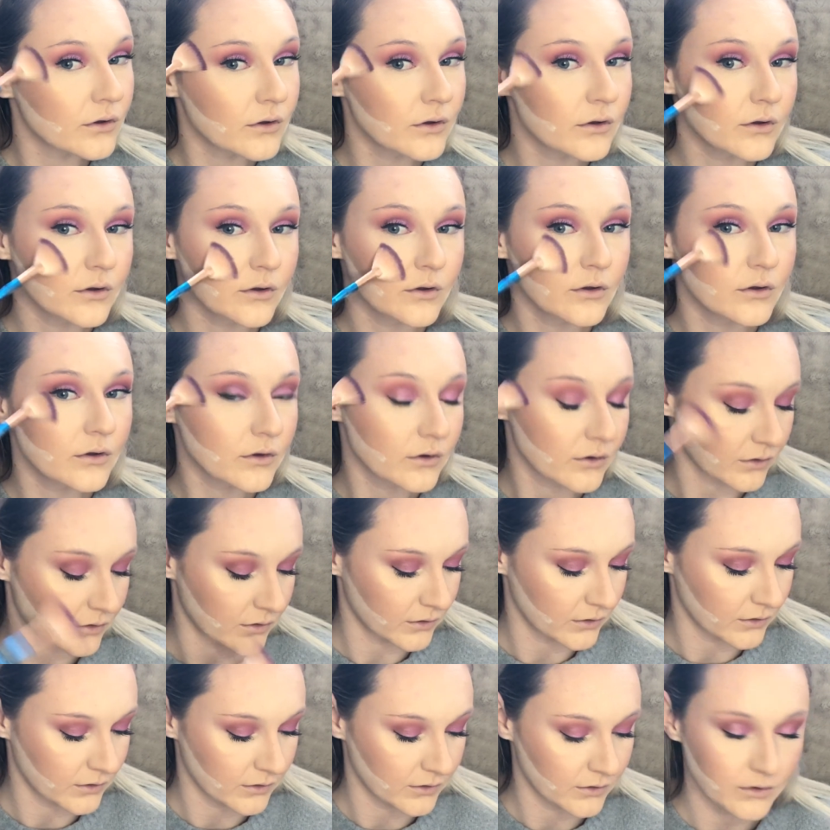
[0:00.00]
I
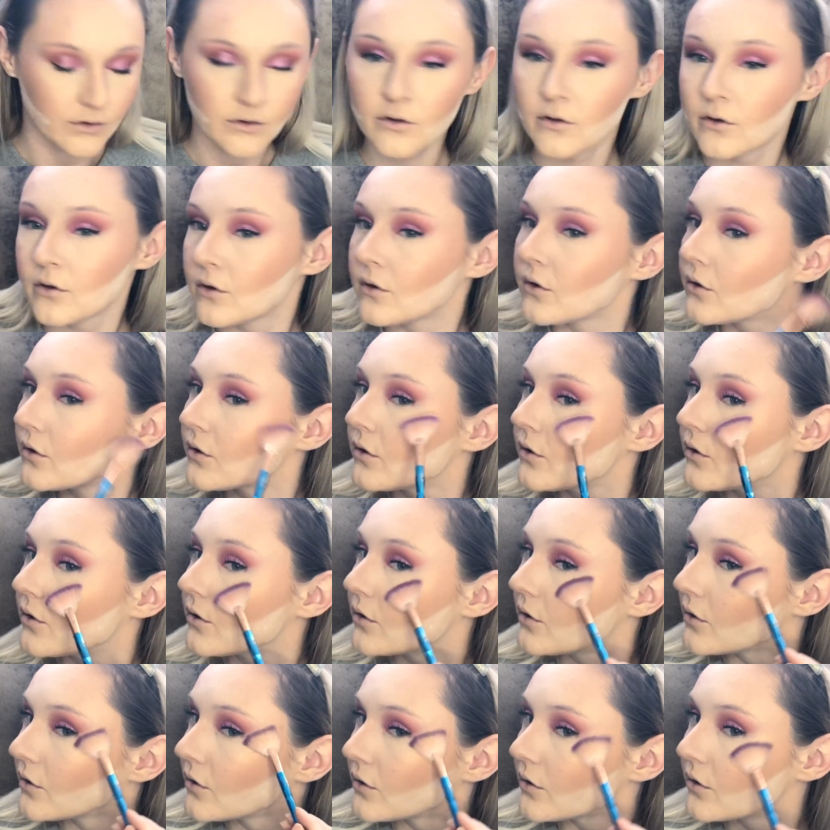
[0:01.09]
really love
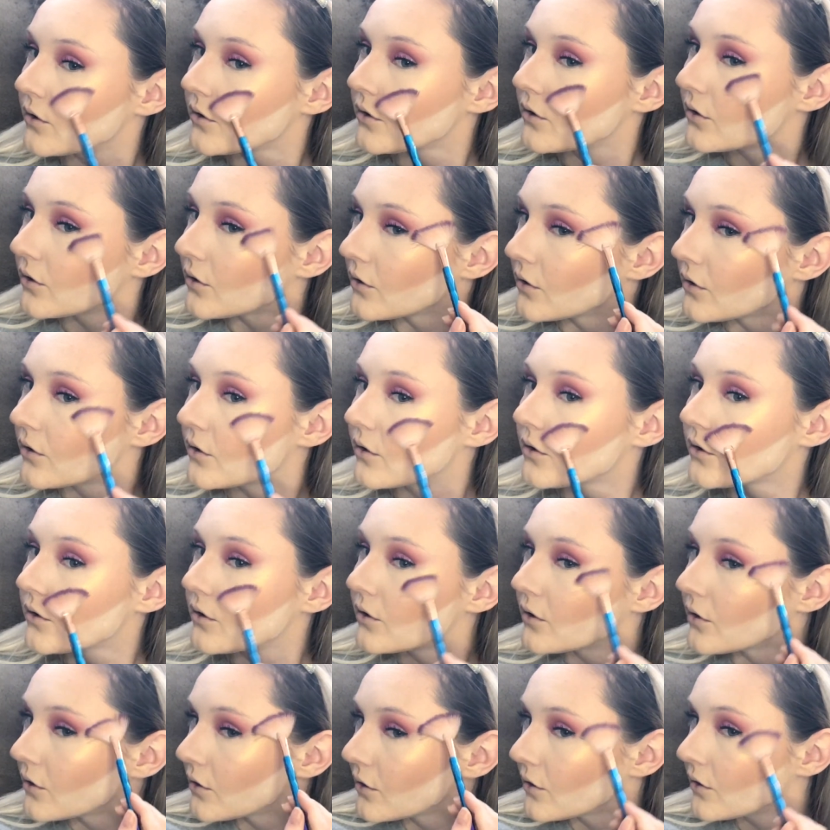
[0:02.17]
these highlighters,
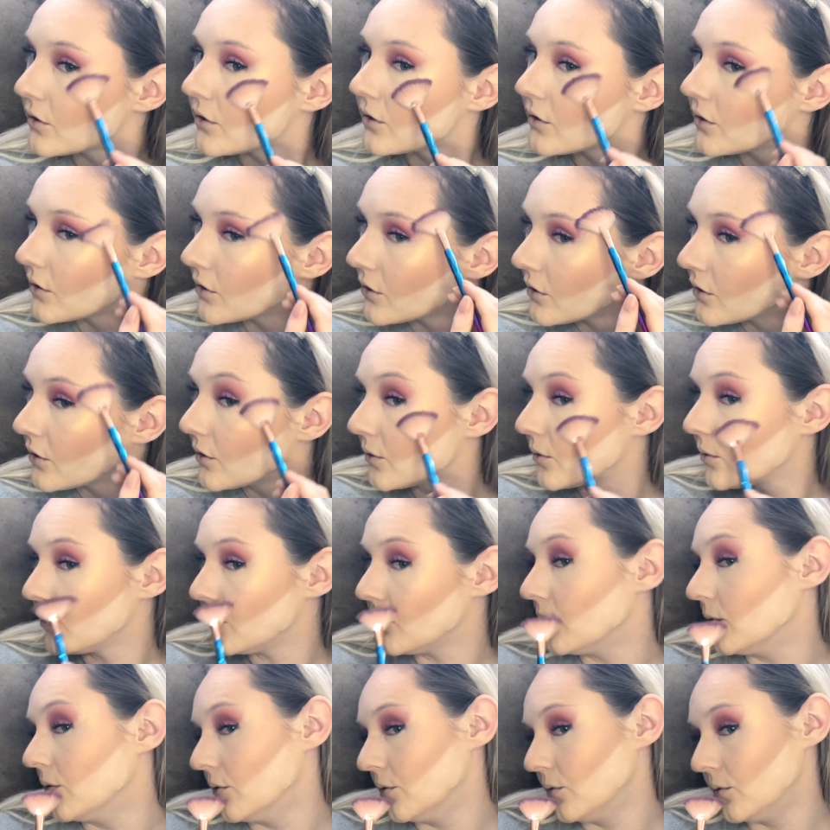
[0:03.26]
although in the pan they
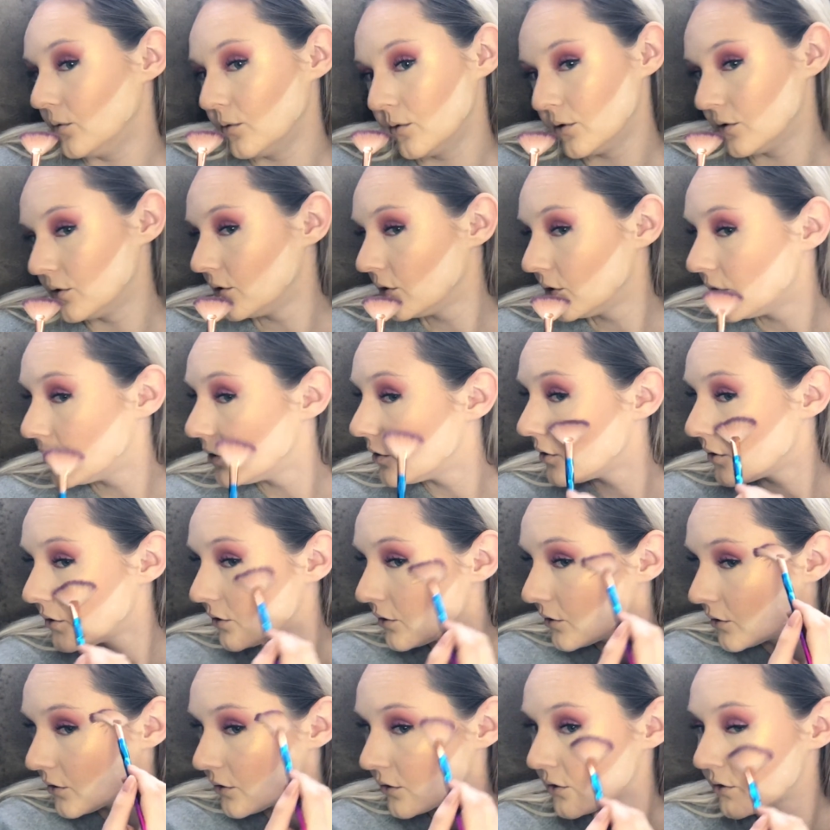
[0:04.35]
are a little bit crumbly,
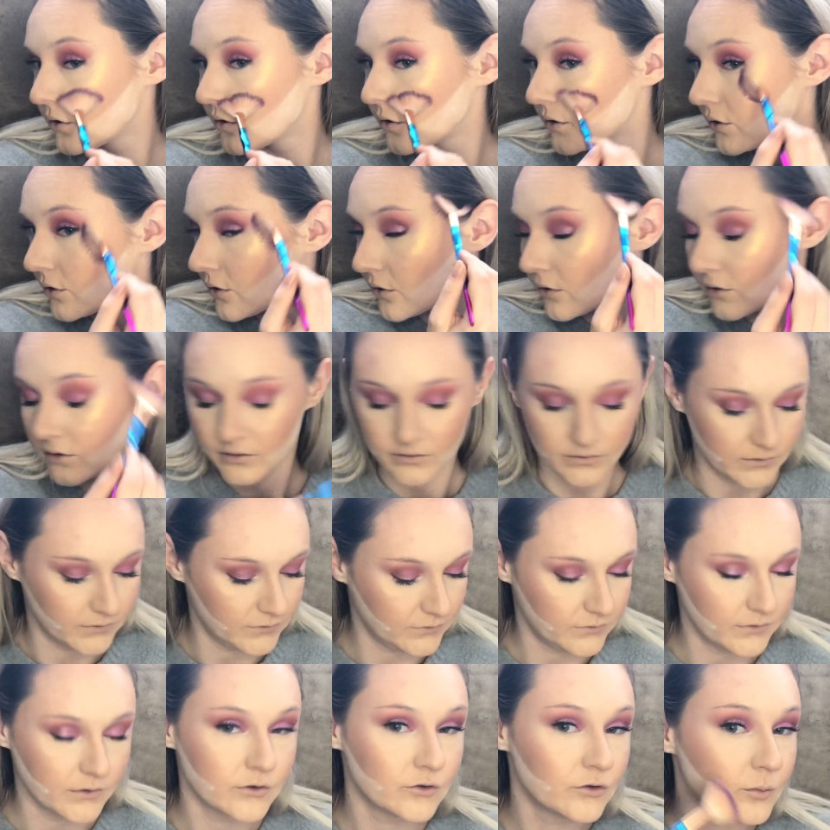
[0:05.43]
but I
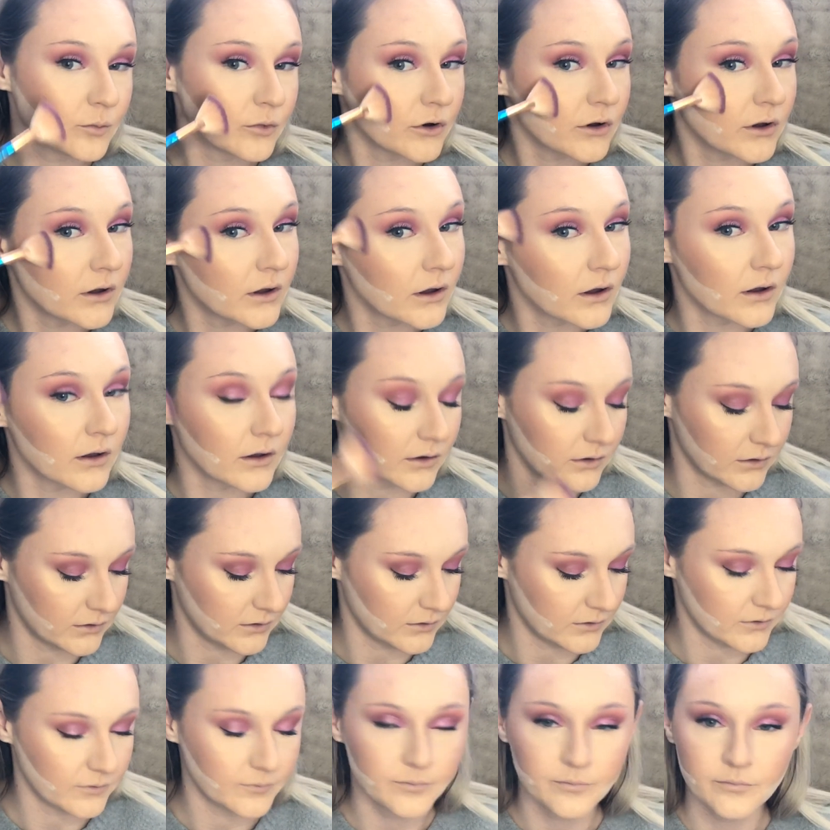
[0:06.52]
don't really mind.
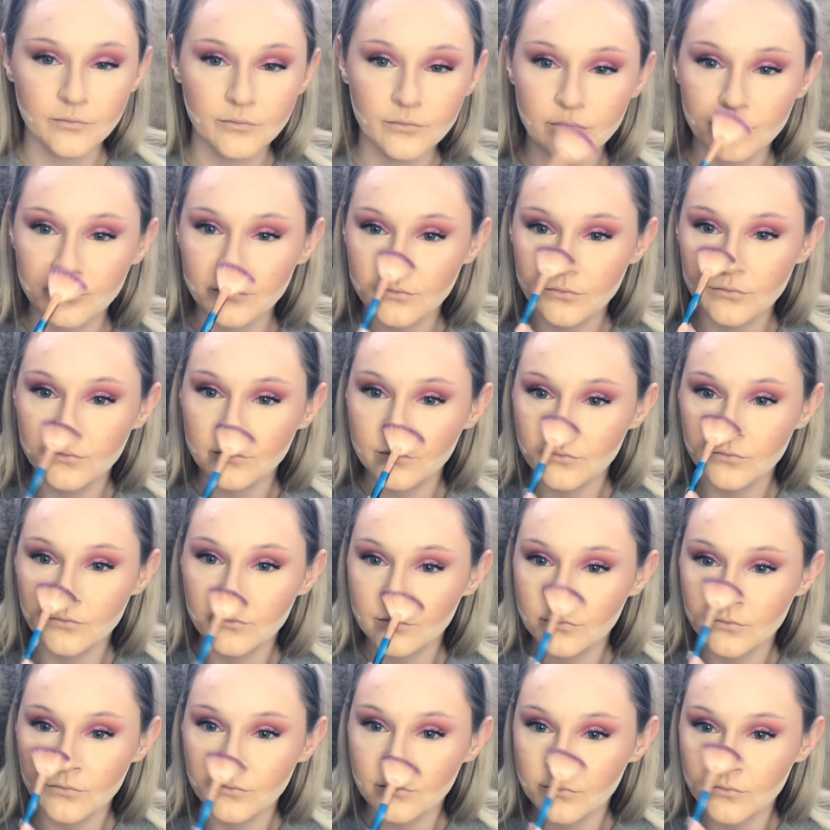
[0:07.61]
But yeah, I just think these
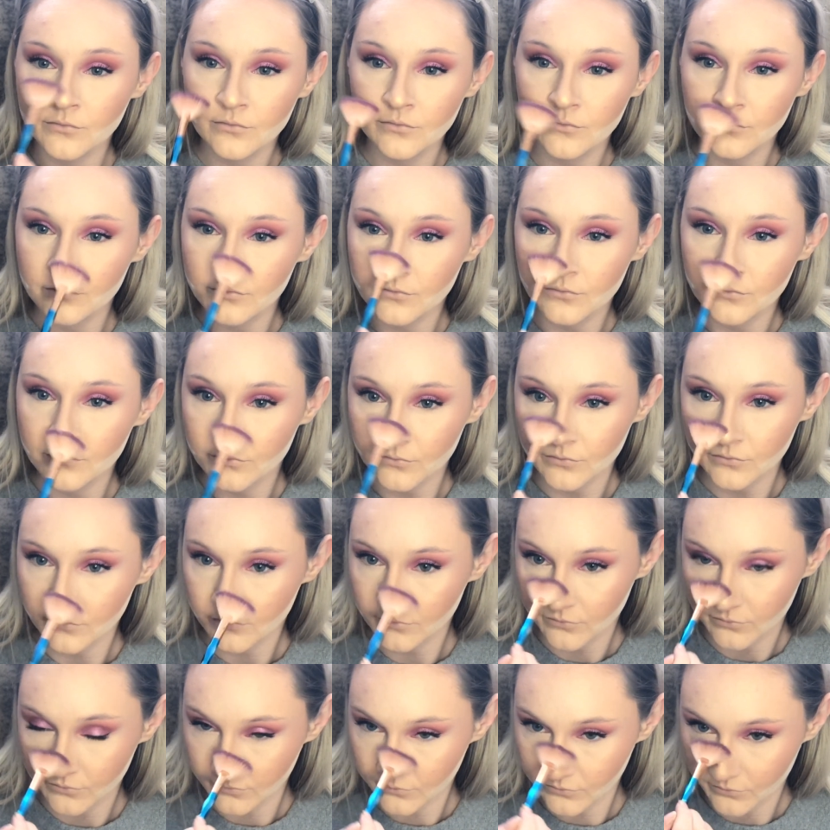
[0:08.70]
are really nice
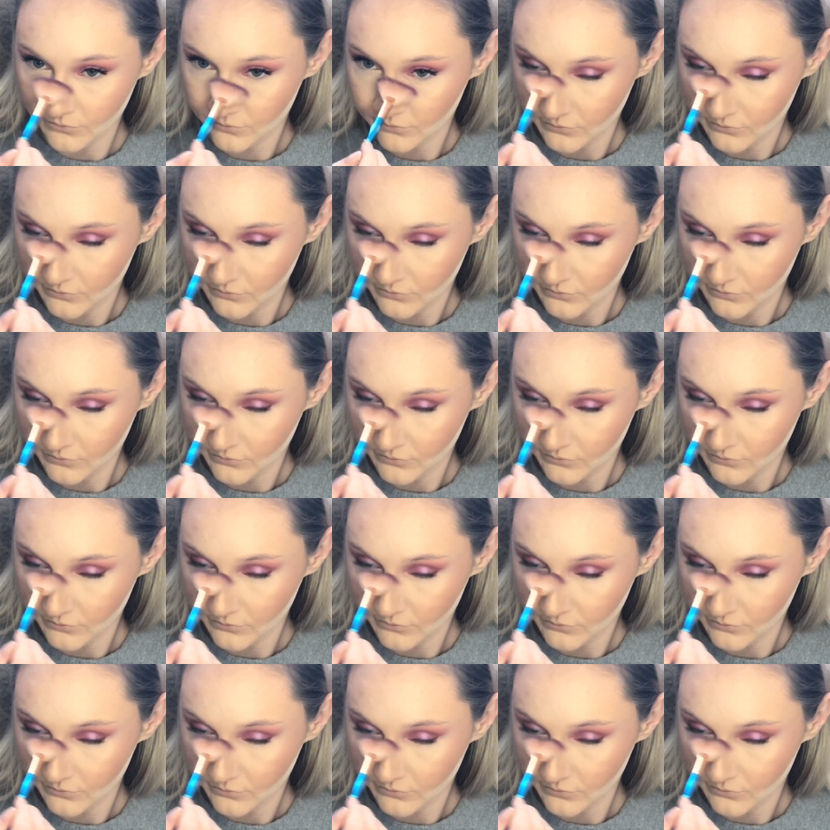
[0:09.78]
highlighters.